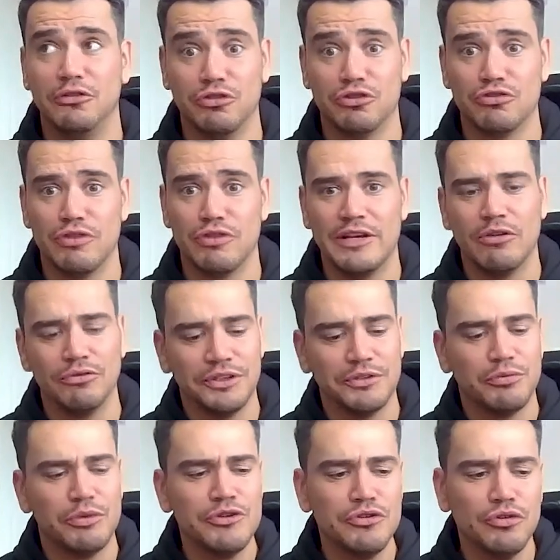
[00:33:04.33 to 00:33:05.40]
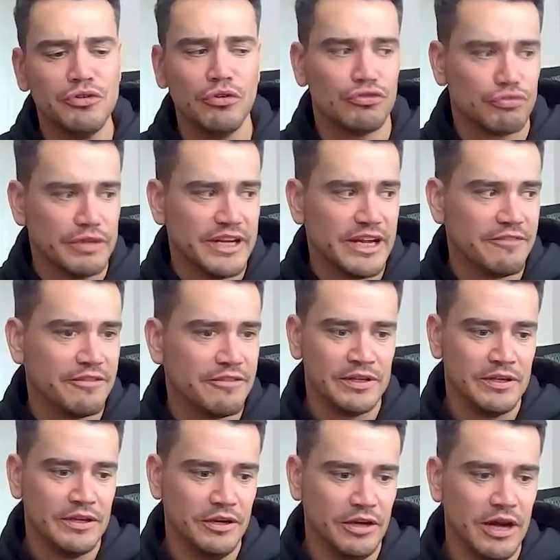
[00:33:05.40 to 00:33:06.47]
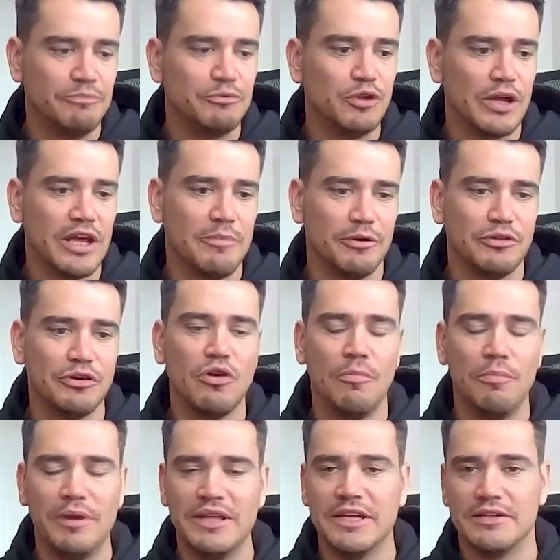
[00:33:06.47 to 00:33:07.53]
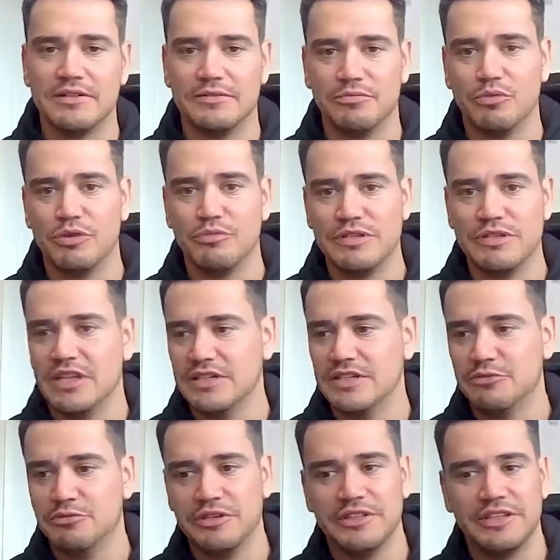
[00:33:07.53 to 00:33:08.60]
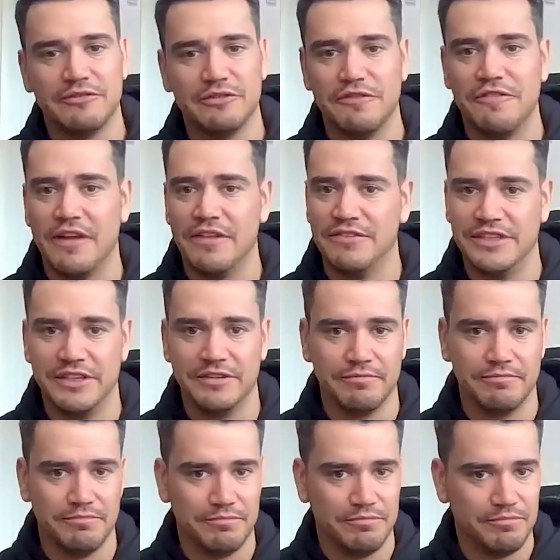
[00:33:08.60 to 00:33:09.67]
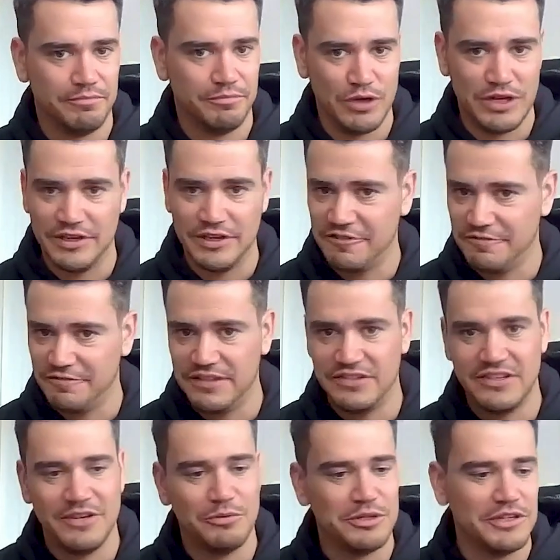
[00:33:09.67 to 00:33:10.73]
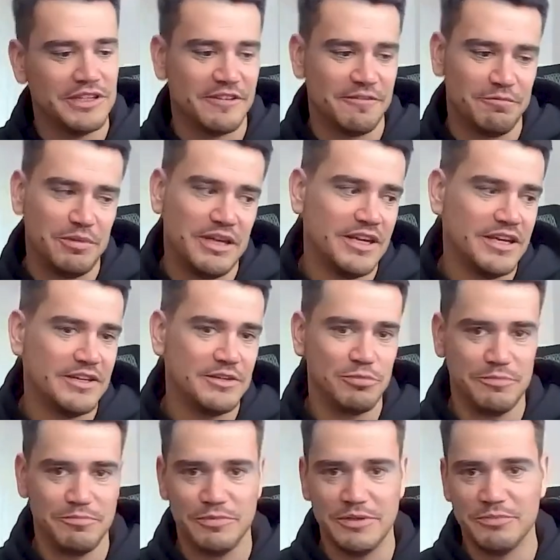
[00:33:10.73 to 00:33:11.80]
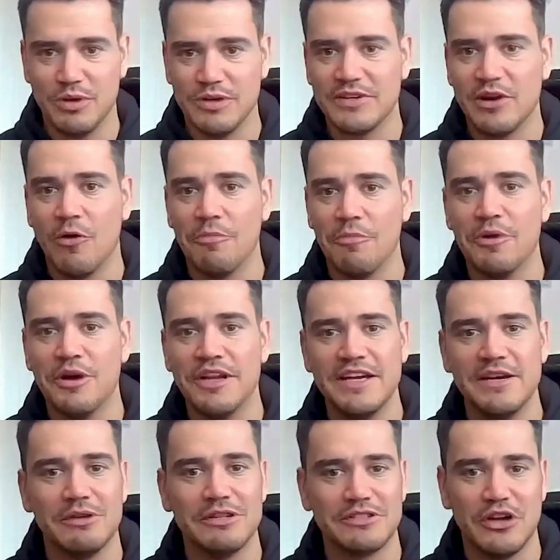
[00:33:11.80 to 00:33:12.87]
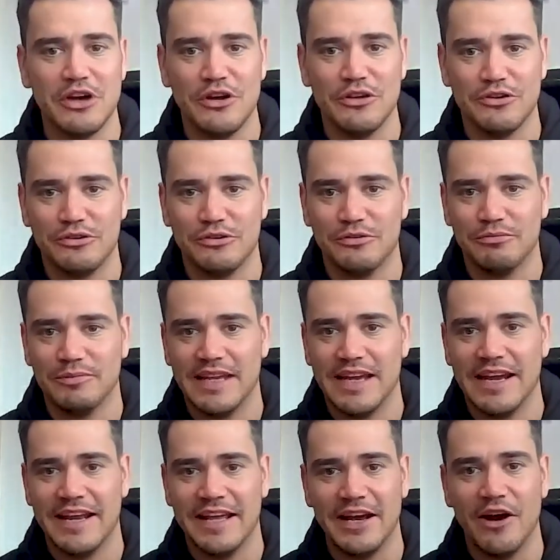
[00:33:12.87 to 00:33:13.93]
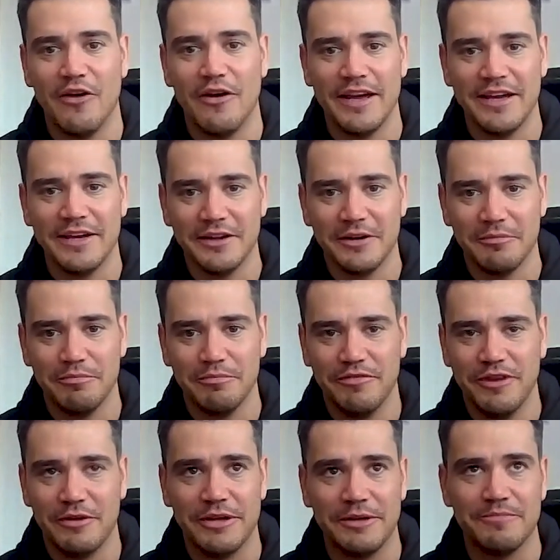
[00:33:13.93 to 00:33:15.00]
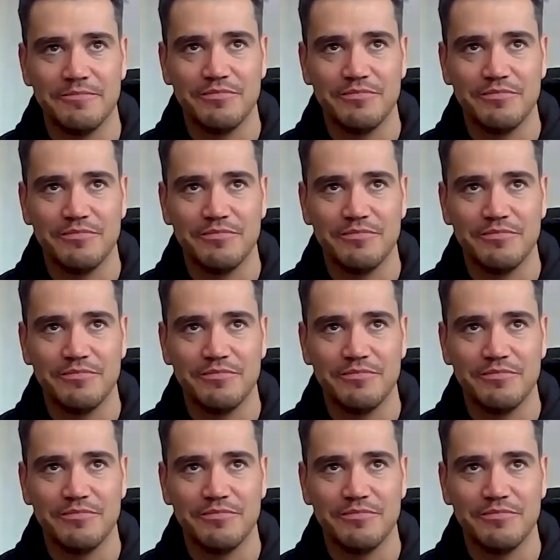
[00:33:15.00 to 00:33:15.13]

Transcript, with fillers: to create content when you don't really have, you know, I'm talking about a company that when we started, we didn't have the funding we didn't have VC, we didn't have PEs. We, it was our own money, it was us getting going, you know, very